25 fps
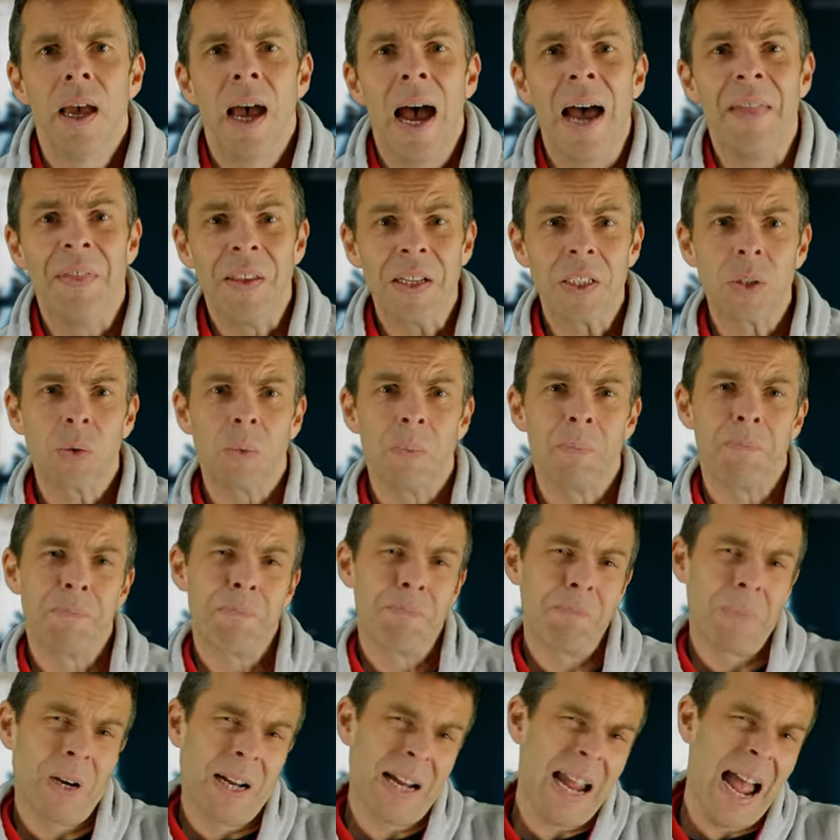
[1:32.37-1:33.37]
And this will
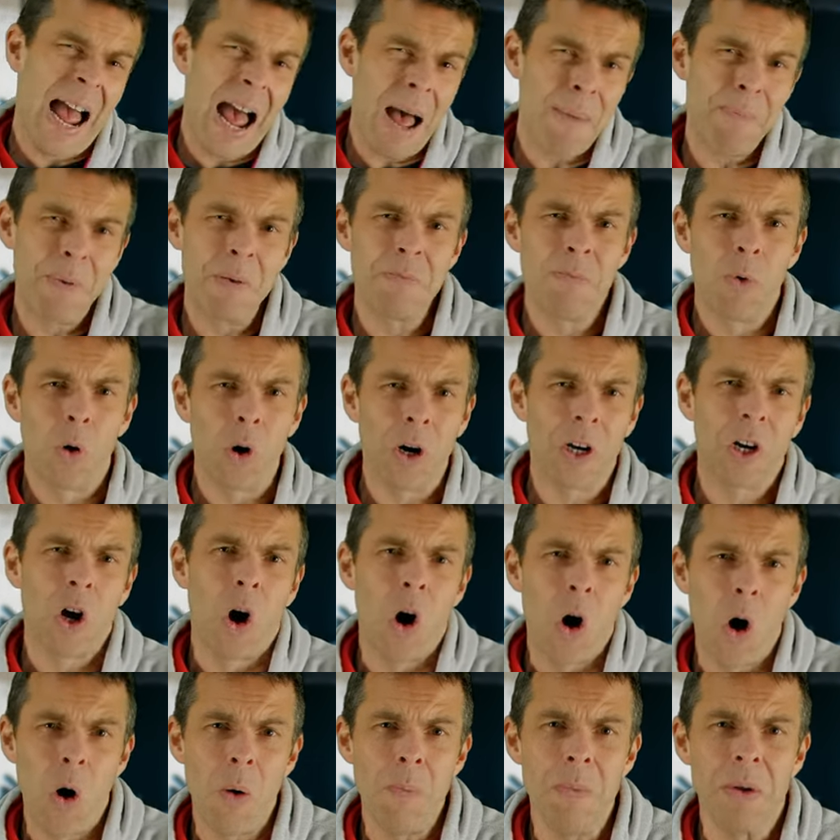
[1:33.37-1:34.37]
happen more
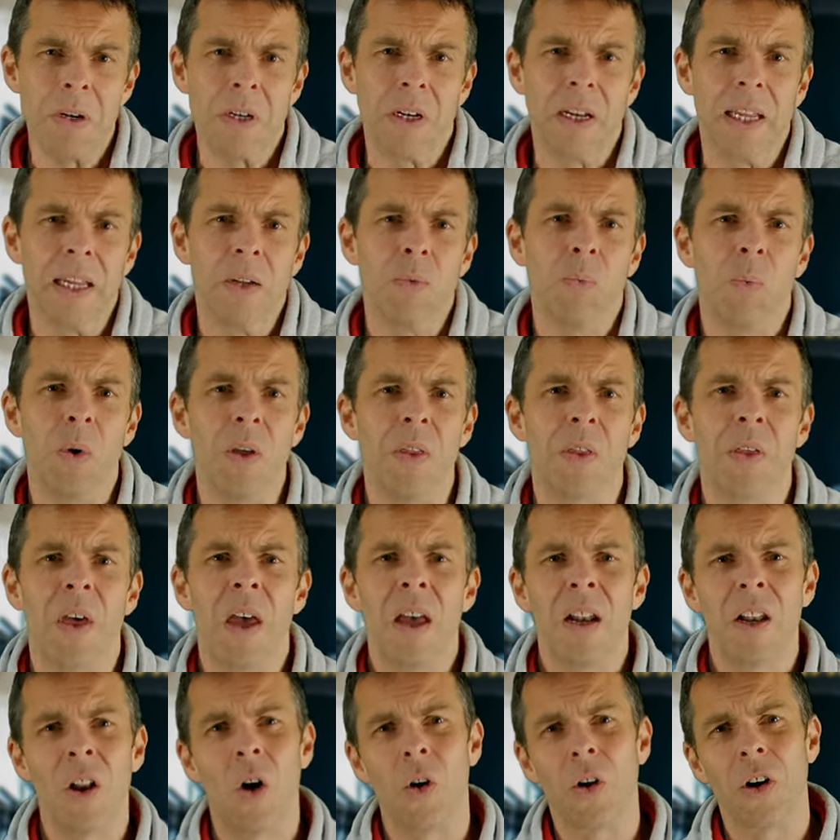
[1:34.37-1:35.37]
commonly
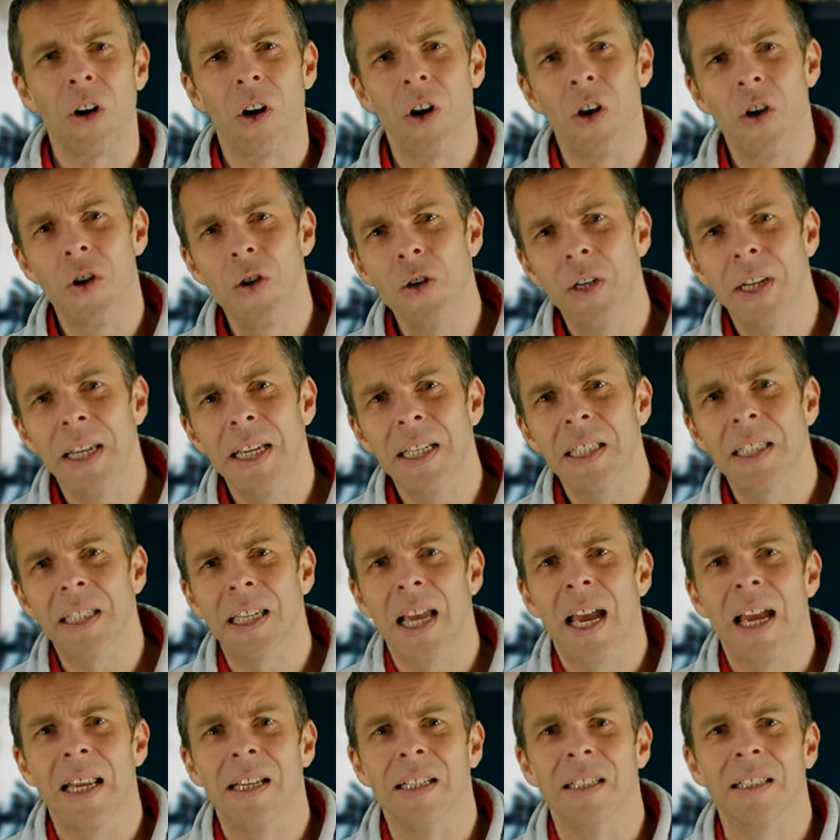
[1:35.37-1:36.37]
with longer hoodies
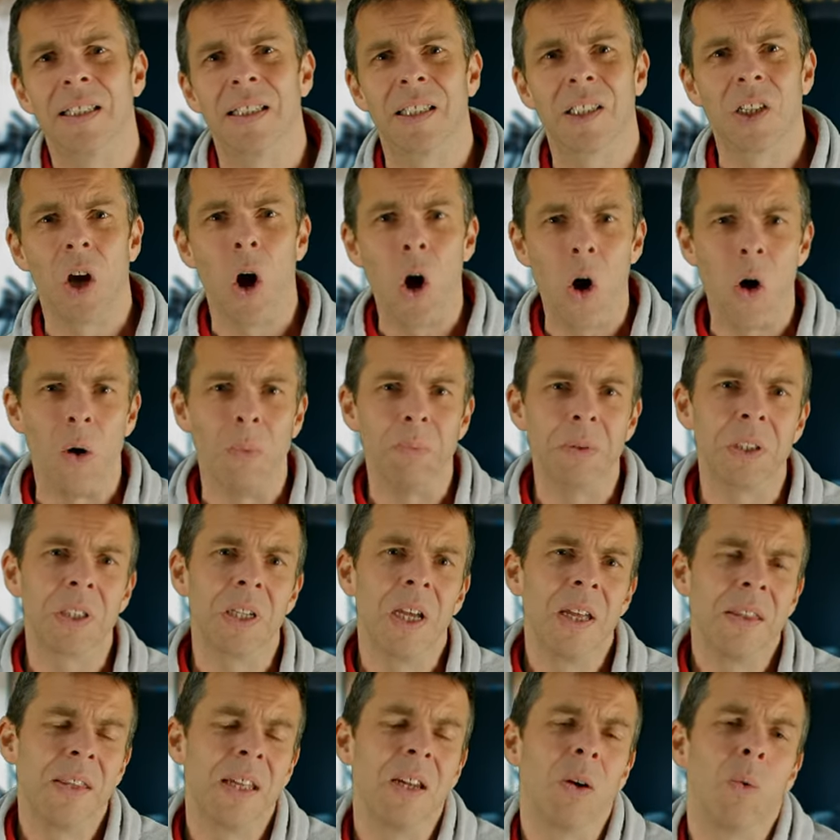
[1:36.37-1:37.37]
and tops
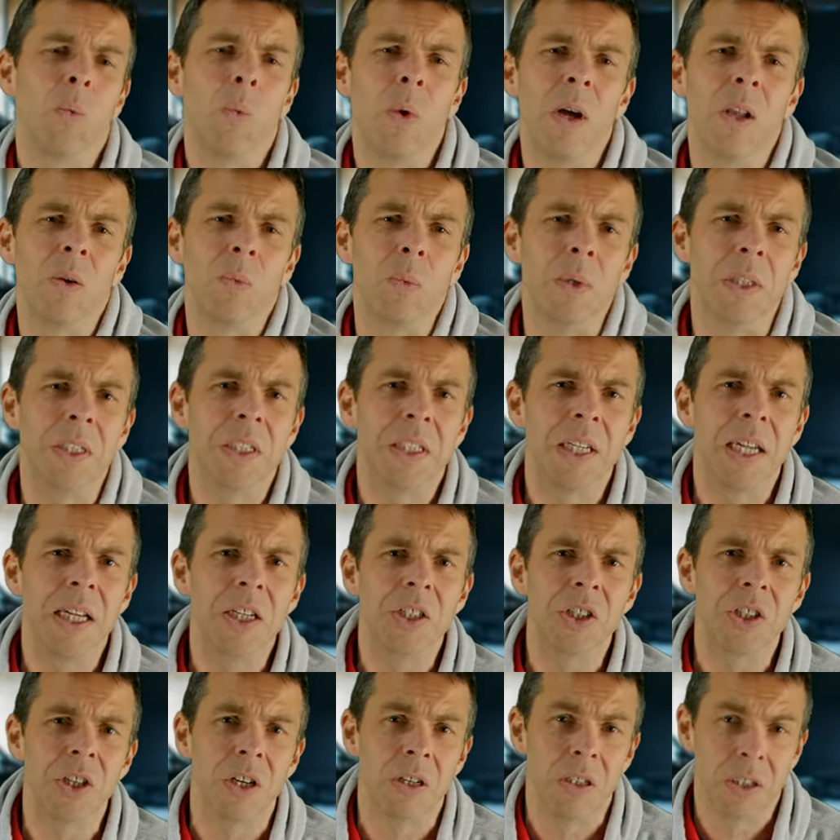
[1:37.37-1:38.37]
than it will with t
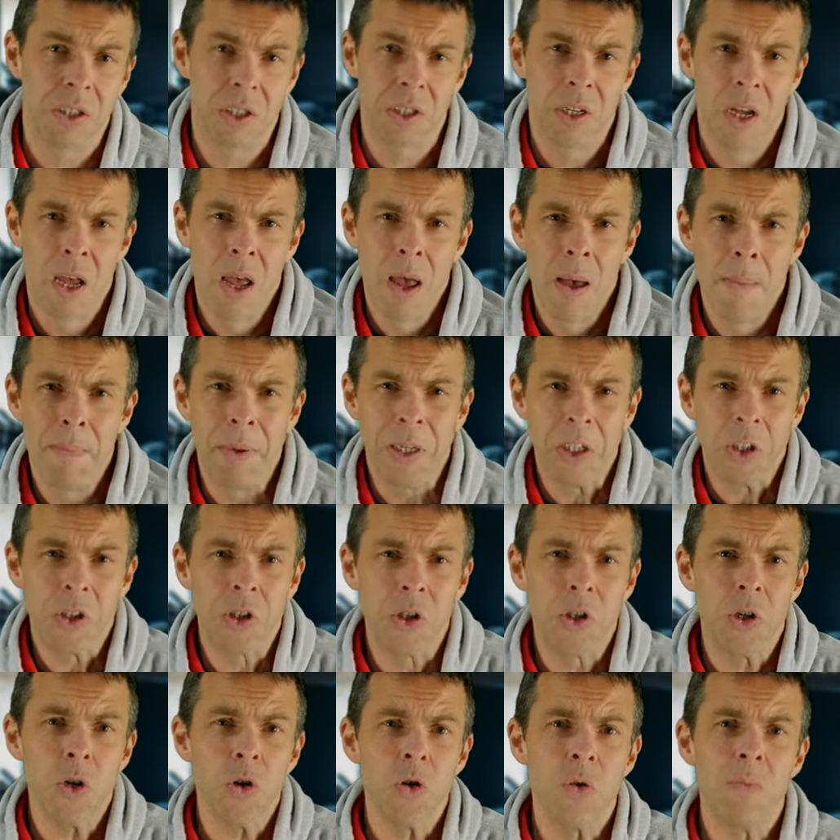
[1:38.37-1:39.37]
shirts, but
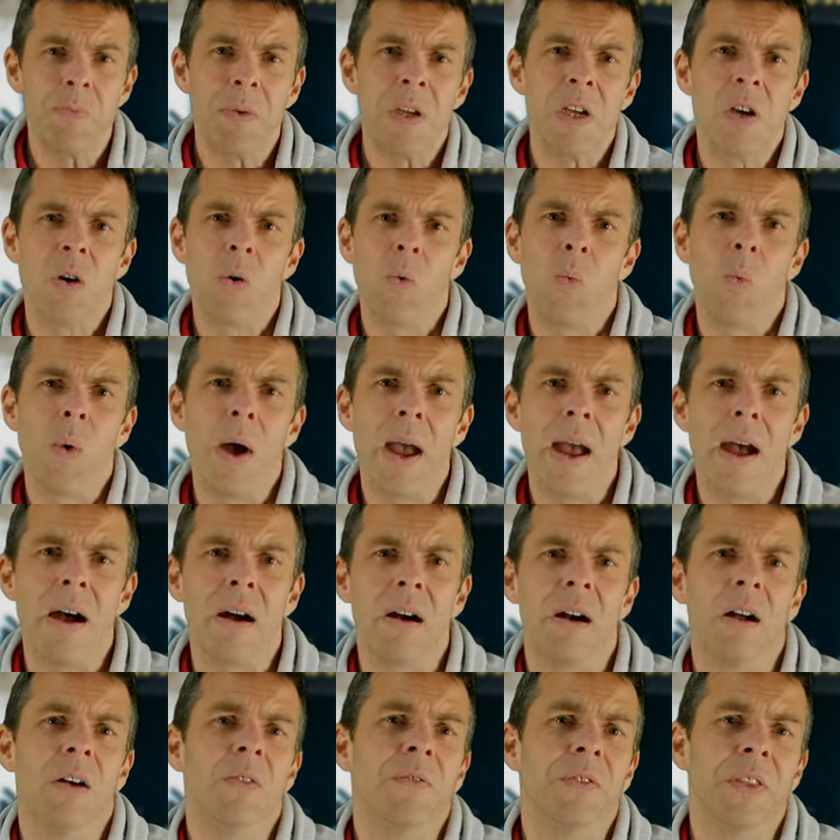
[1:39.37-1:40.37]
do be
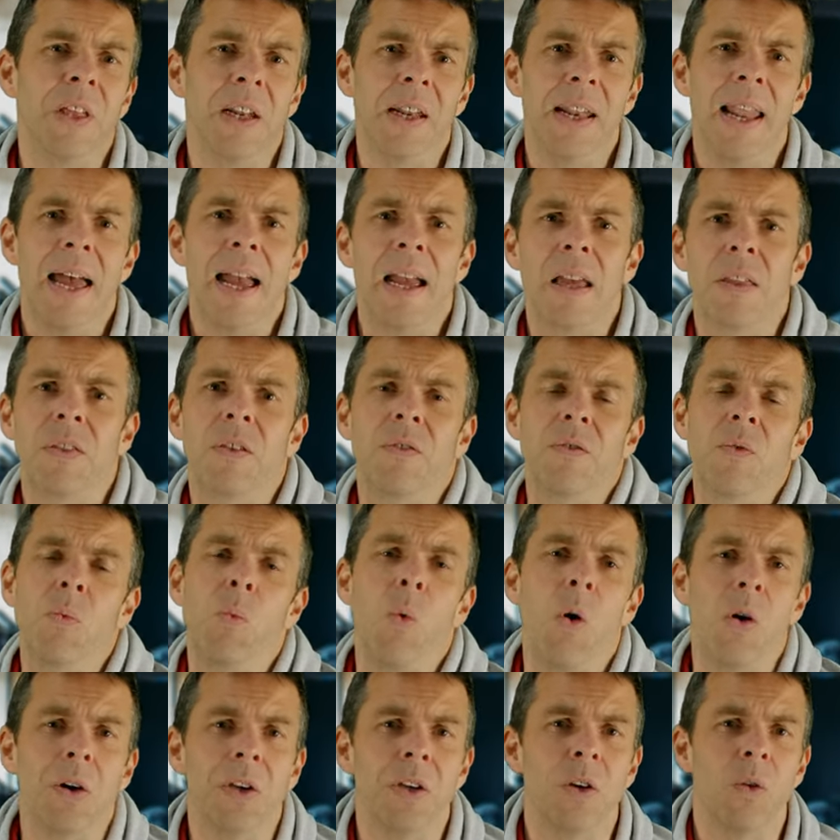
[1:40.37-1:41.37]
aware of the length of
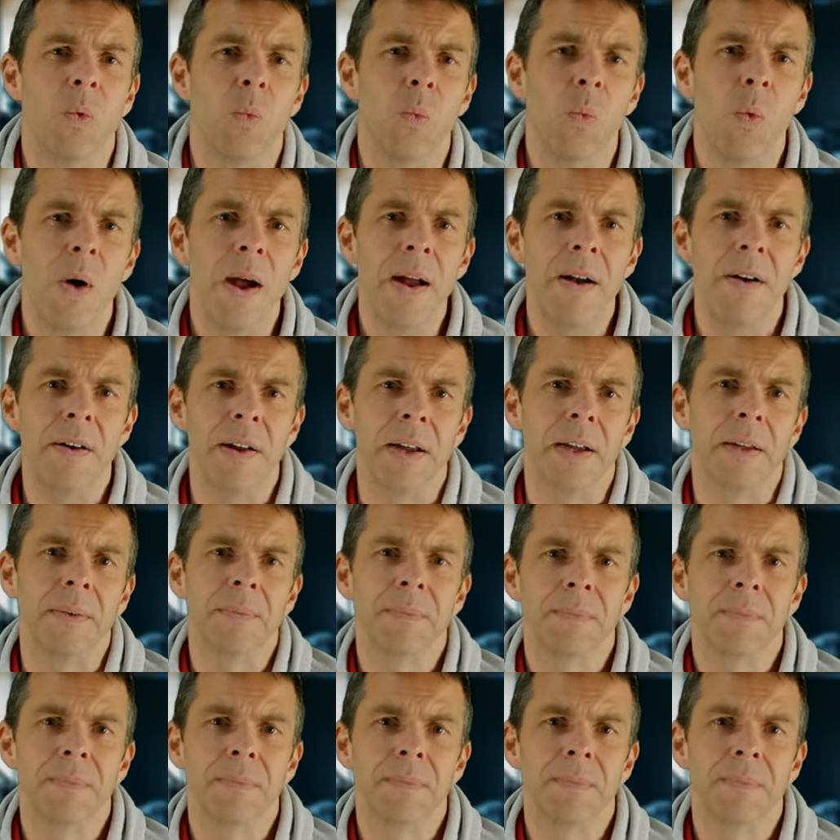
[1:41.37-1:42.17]
what you're wearing.